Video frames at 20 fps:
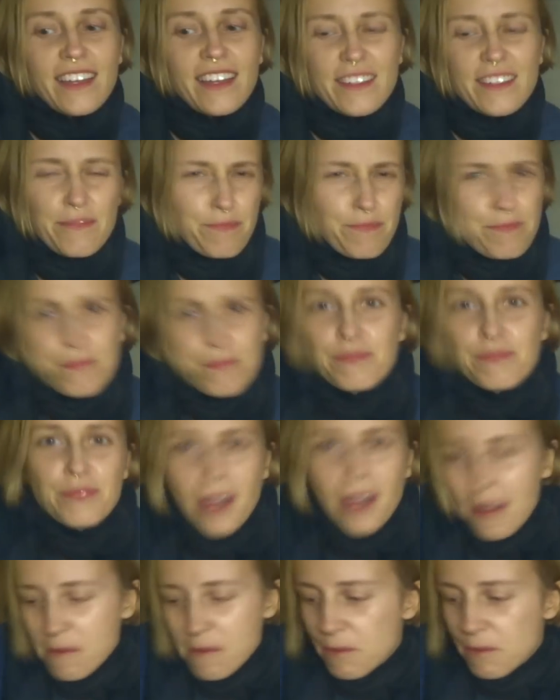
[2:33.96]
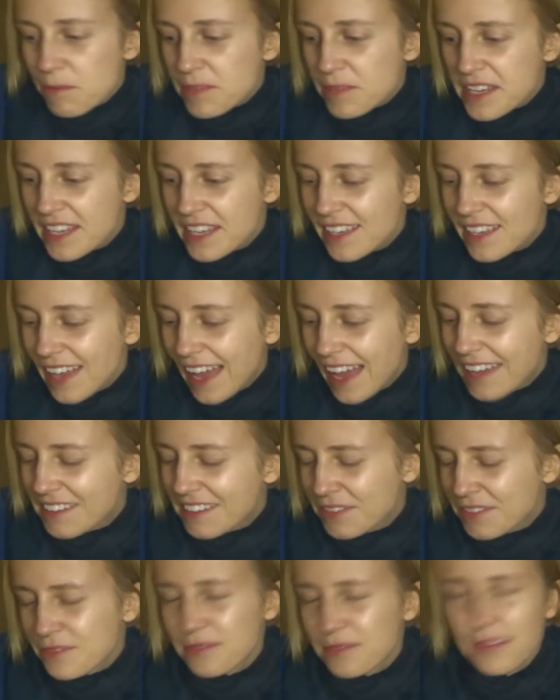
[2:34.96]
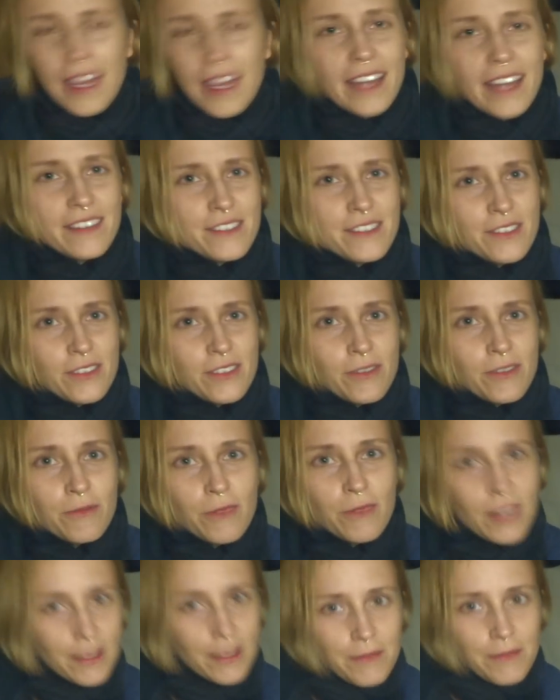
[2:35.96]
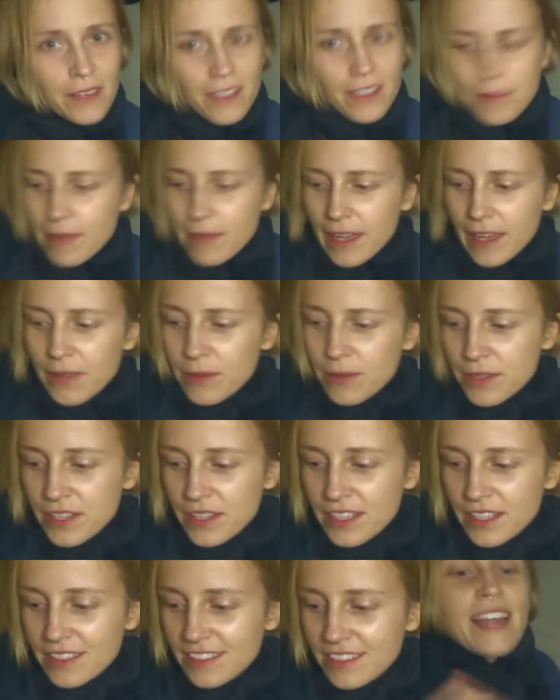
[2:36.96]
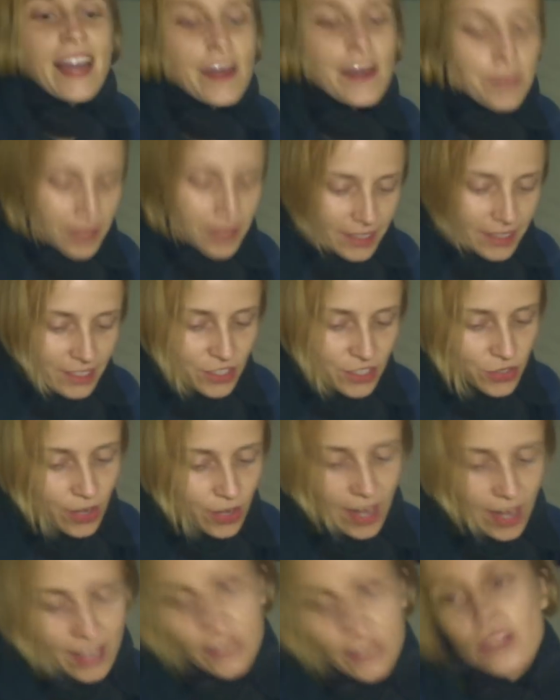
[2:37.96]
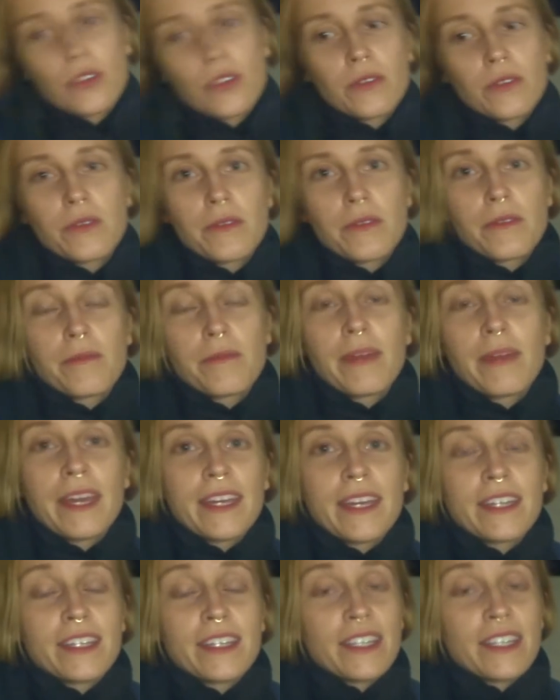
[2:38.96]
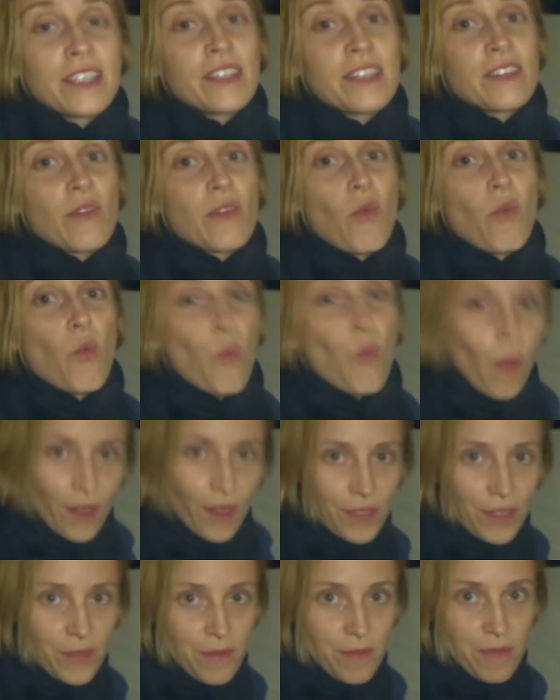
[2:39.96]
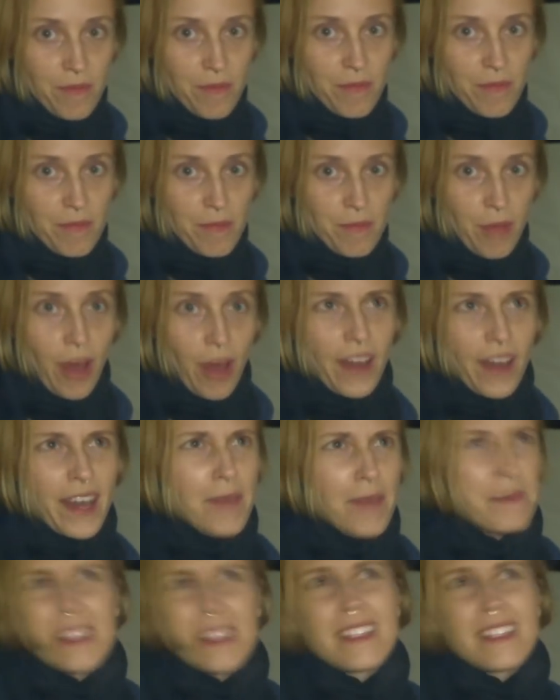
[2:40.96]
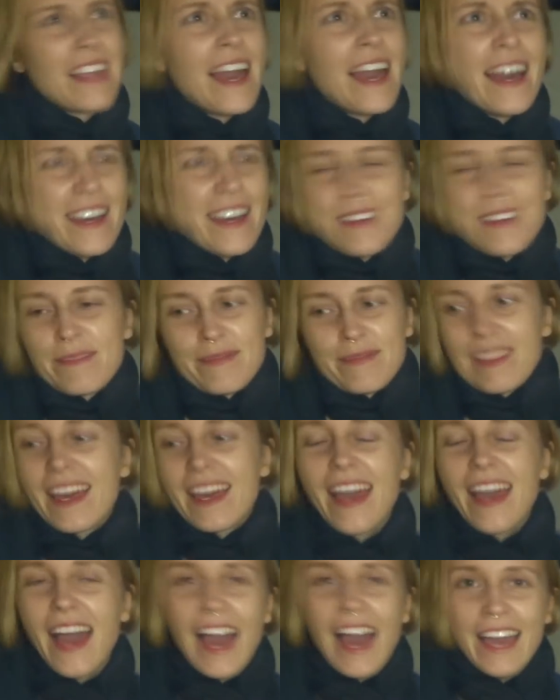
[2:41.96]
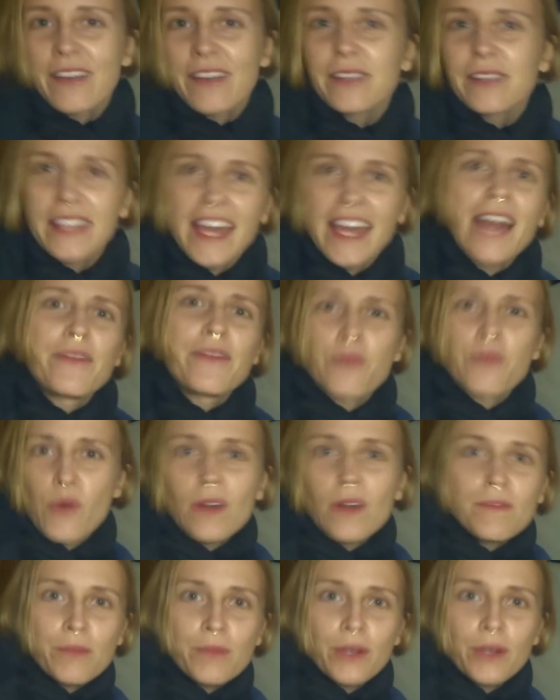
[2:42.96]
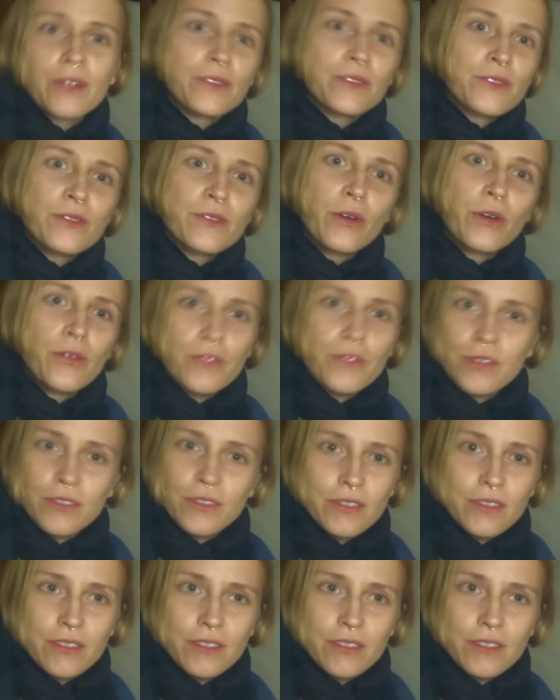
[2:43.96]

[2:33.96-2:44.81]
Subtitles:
You probably kind of can assume what I'm gonna make with it. I'm gonna try to make it in one pot. I mean, yeah, I only have one burner stove.